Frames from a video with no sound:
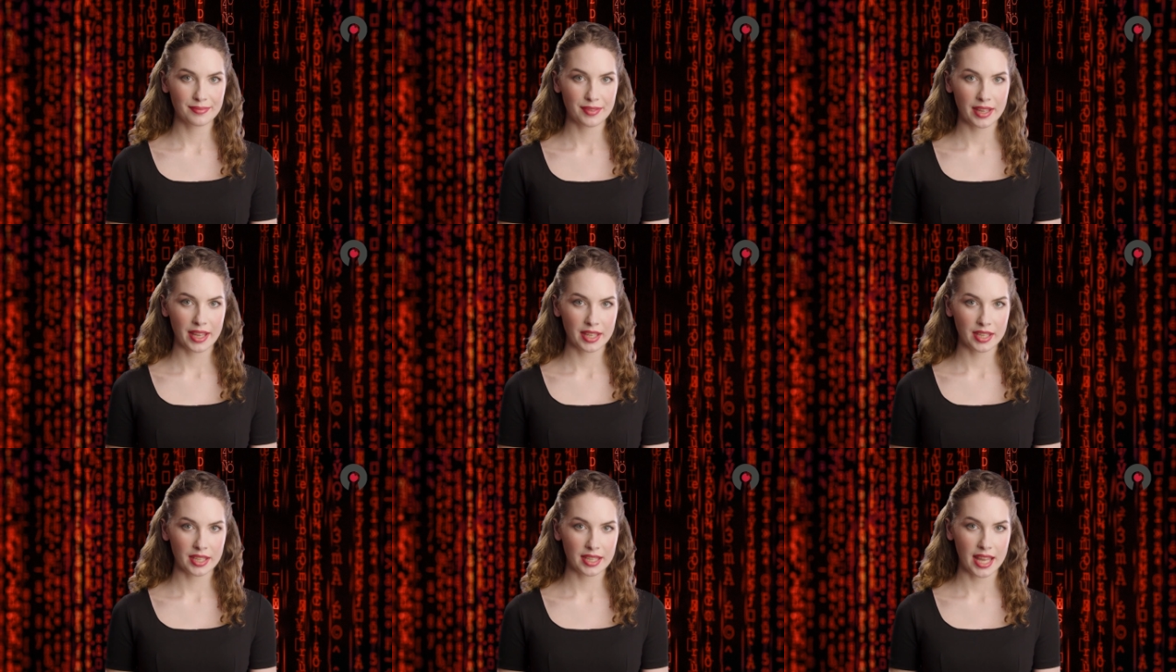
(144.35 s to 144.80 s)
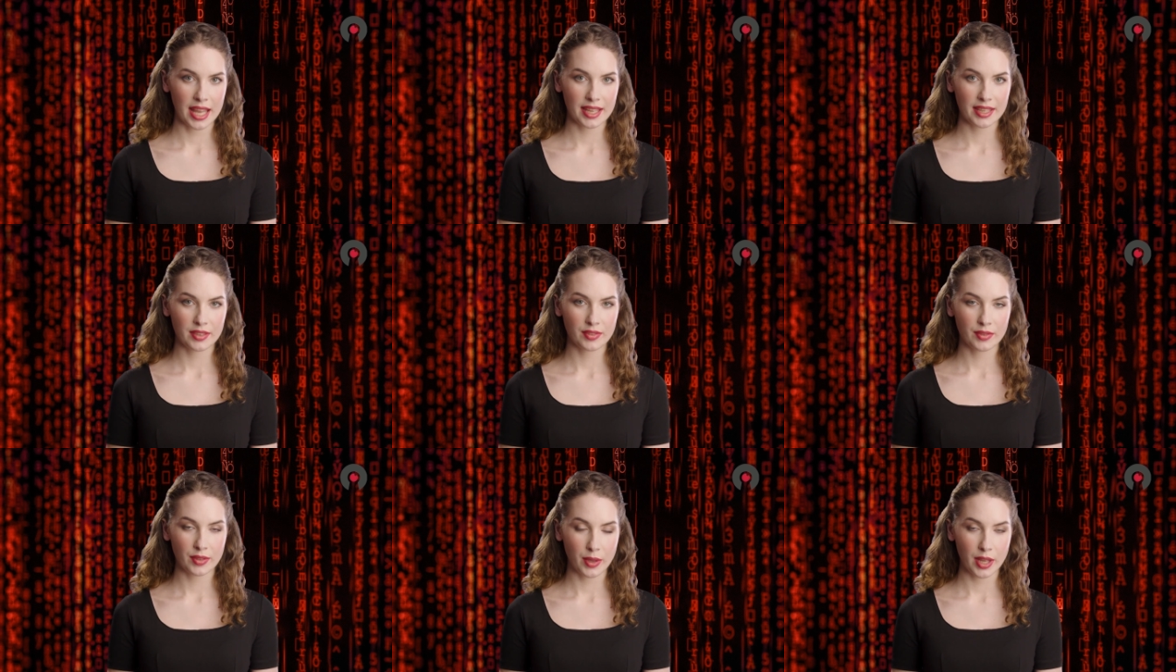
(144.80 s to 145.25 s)

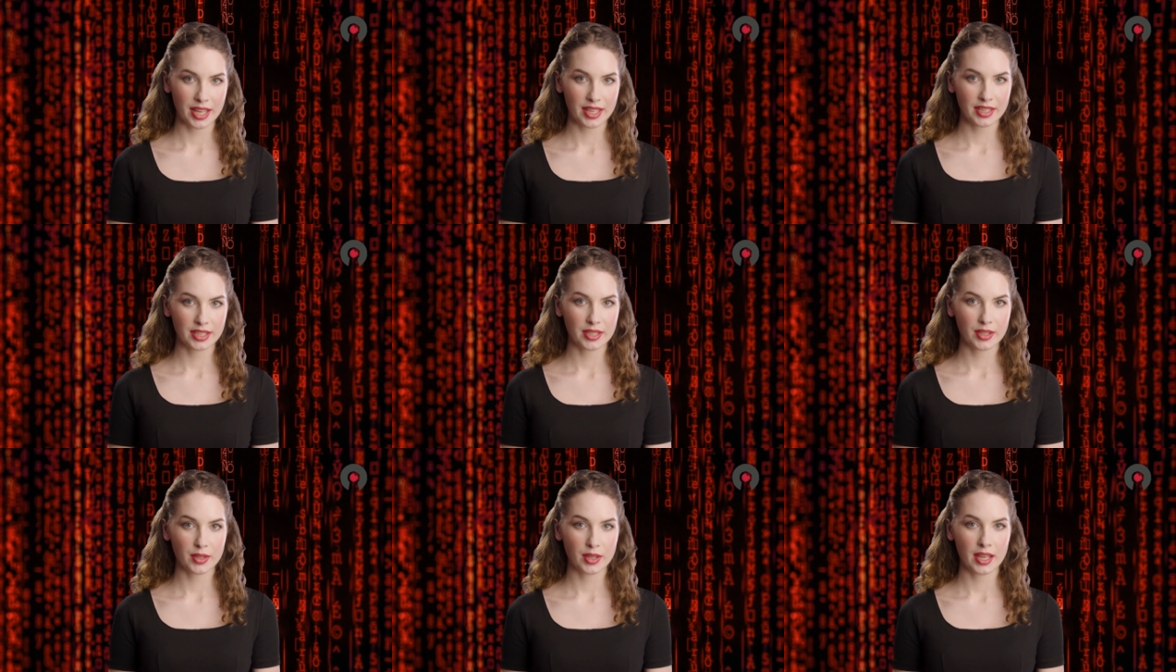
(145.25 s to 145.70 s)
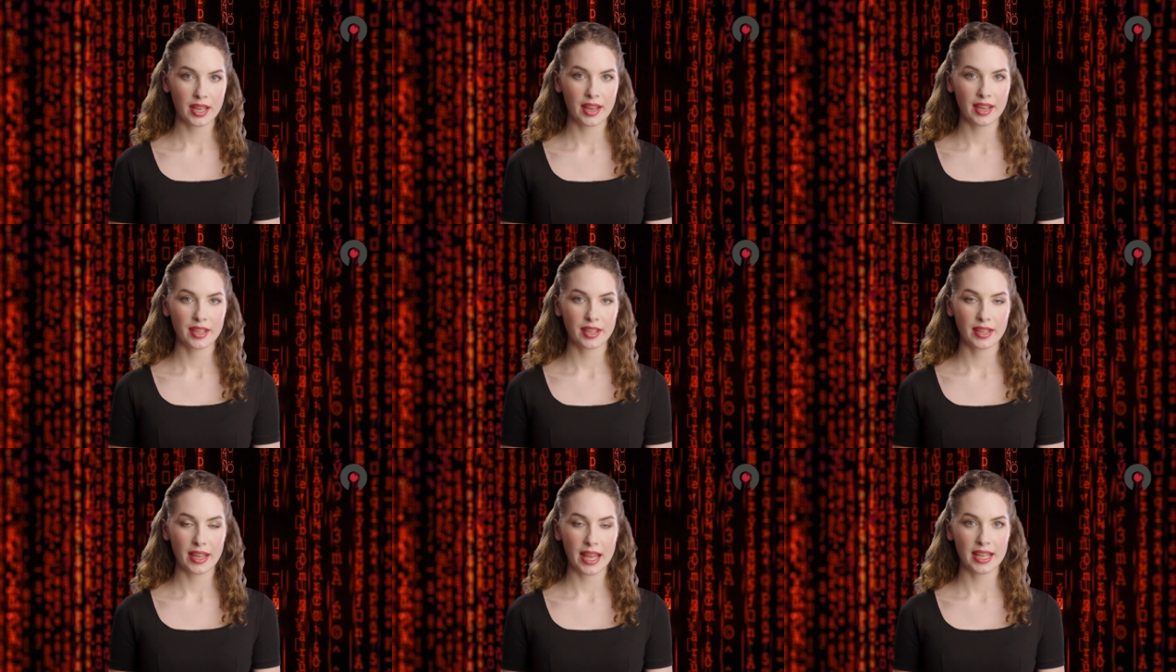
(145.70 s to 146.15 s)
Insider threats.
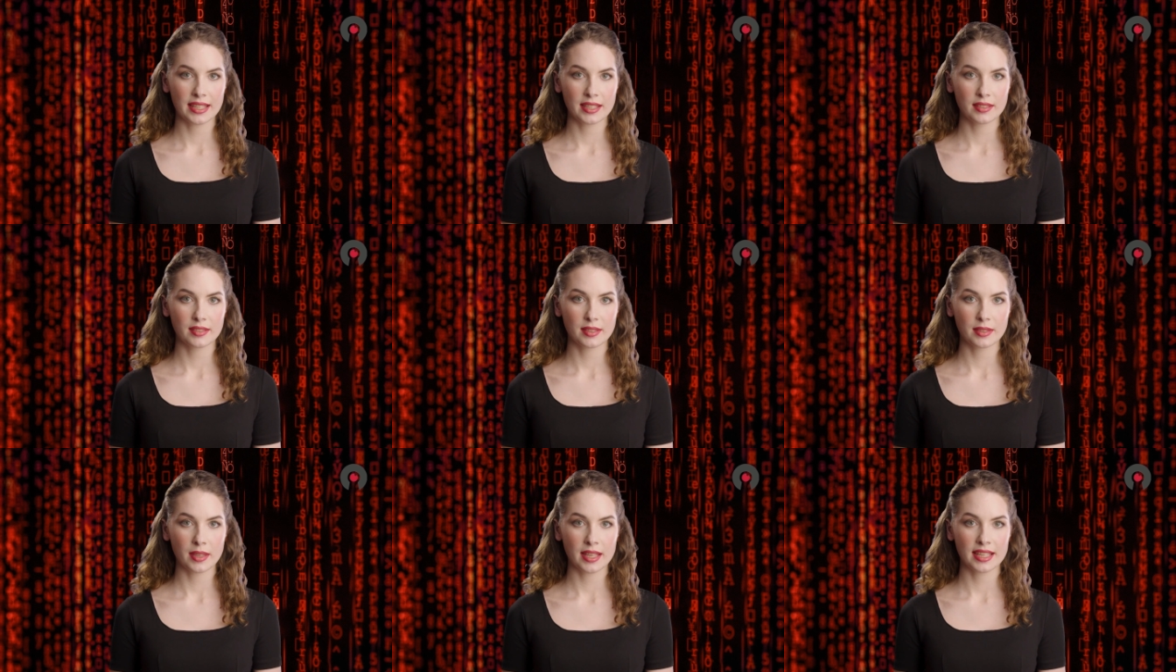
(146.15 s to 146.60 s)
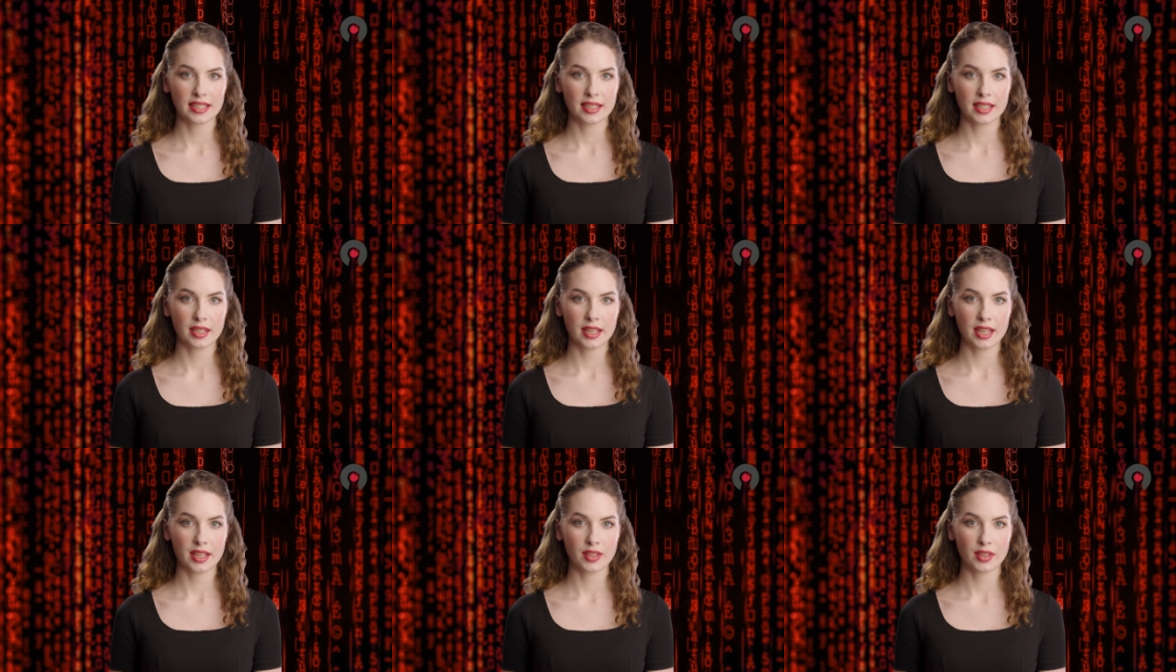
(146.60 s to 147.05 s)
Insider threats
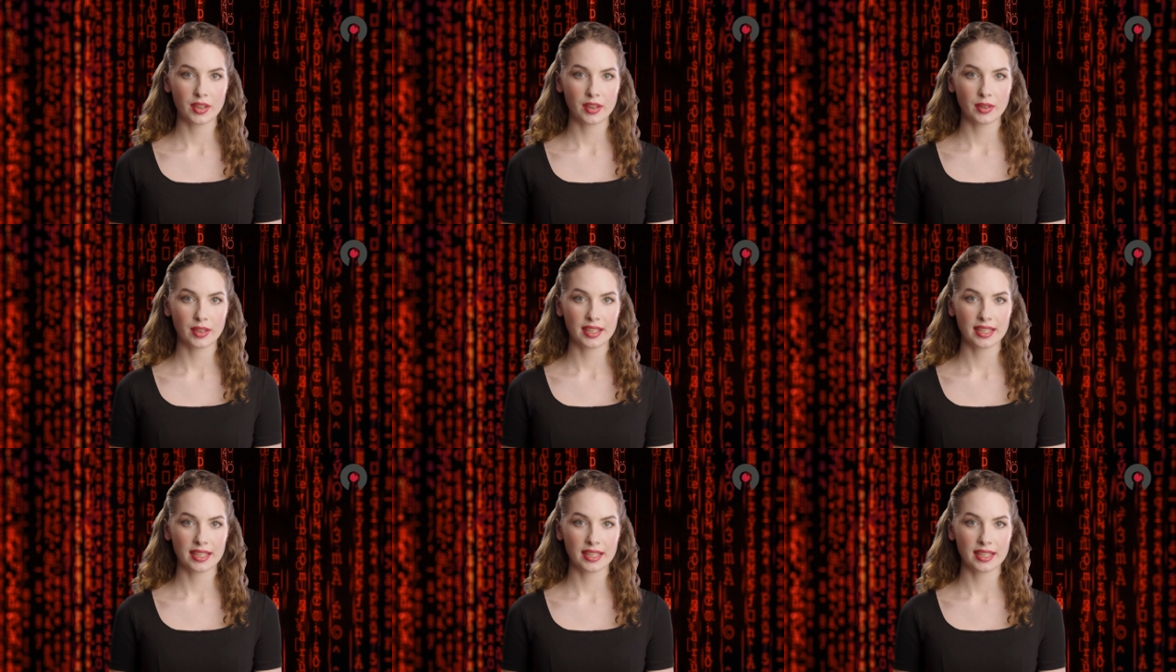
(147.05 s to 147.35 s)
are also a